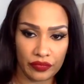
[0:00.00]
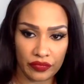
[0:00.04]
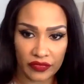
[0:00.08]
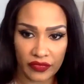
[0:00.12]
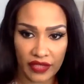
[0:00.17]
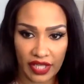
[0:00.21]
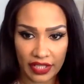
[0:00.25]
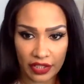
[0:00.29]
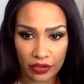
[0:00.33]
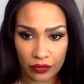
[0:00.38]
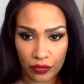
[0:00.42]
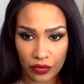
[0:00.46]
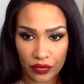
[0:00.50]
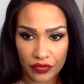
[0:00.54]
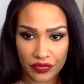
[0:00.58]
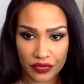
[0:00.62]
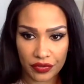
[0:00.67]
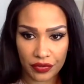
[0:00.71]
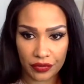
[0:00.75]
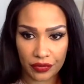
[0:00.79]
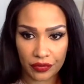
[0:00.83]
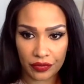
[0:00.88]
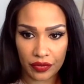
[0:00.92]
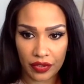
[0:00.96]
Thank you, Rose
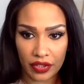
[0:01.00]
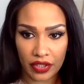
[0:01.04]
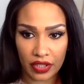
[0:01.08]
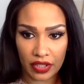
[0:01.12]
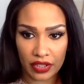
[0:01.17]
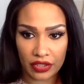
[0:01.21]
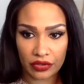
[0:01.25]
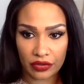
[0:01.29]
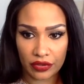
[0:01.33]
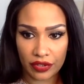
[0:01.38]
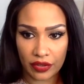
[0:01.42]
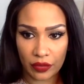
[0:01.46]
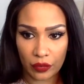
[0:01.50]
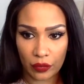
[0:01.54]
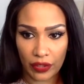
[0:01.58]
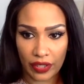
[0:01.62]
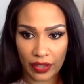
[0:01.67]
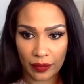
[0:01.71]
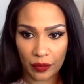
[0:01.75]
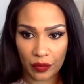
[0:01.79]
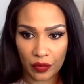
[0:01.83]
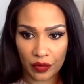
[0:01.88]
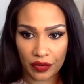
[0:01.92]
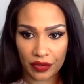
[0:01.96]
Gold. You get way
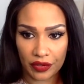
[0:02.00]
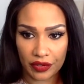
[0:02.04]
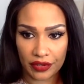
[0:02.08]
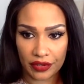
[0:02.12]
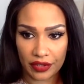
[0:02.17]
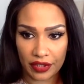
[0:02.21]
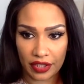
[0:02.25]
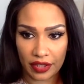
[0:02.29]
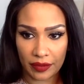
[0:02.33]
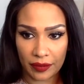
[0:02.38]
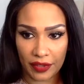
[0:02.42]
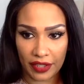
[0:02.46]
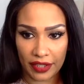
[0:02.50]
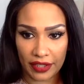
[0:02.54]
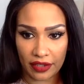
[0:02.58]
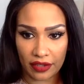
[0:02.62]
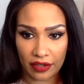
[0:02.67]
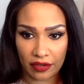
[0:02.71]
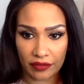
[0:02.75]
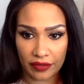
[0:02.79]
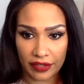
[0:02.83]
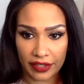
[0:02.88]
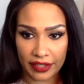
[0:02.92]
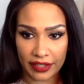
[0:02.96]
more than I make
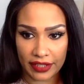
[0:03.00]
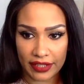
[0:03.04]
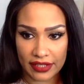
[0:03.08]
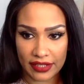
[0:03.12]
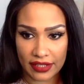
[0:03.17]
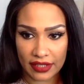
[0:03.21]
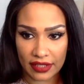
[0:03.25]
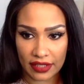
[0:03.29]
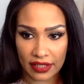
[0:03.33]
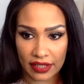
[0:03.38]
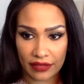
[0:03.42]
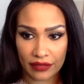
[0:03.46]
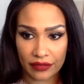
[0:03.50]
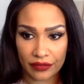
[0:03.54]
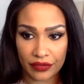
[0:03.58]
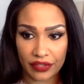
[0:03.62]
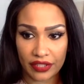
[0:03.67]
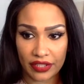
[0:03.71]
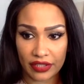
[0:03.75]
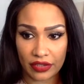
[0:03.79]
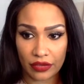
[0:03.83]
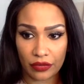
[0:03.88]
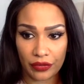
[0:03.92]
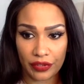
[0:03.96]
already as an allowance.
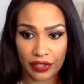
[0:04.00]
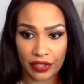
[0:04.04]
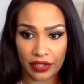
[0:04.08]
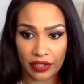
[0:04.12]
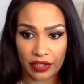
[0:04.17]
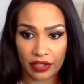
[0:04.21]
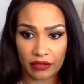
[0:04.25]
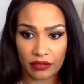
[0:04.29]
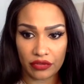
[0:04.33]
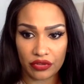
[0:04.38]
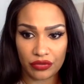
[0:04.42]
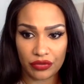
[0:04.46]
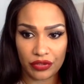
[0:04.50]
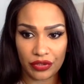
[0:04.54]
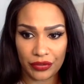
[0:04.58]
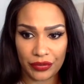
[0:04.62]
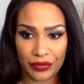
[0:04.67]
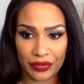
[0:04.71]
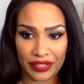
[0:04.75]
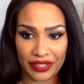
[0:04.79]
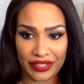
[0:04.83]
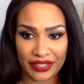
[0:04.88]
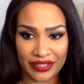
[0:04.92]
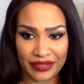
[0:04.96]
Then quit, girl. What you
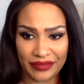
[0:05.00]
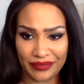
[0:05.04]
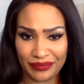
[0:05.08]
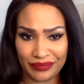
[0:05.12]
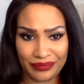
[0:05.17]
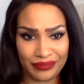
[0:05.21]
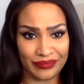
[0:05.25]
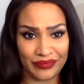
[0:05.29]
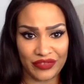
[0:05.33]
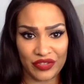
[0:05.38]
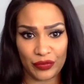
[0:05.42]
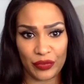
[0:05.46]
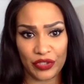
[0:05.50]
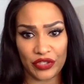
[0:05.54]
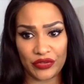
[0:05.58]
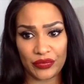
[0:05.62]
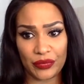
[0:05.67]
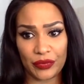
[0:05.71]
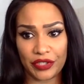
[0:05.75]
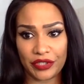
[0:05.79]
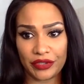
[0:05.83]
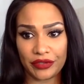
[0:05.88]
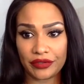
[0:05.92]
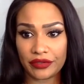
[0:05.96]
doing? Sprinkle,
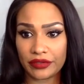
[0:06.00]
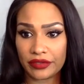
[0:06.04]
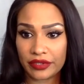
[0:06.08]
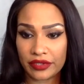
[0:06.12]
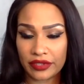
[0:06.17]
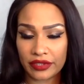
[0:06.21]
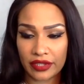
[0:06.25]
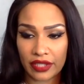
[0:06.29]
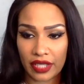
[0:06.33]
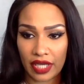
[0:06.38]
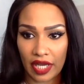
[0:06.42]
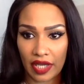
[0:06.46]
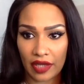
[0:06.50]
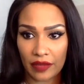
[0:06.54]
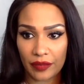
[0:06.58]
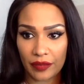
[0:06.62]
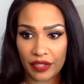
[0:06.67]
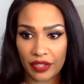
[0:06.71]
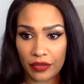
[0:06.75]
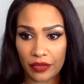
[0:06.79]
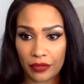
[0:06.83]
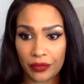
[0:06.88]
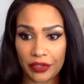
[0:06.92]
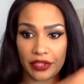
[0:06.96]
sprinkle. I'd have
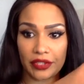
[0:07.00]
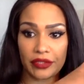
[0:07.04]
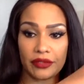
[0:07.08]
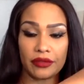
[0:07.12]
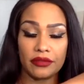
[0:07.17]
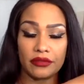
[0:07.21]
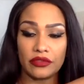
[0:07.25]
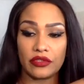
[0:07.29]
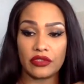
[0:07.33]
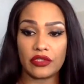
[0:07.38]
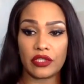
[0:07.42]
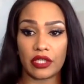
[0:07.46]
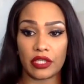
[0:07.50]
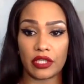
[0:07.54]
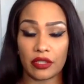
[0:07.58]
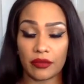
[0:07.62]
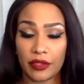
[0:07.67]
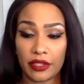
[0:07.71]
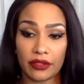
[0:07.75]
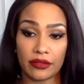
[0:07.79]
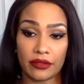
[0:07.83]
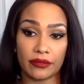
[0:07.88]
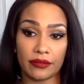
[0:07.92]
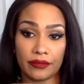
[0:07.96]
been quit. What you talking
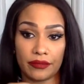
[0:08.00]
about?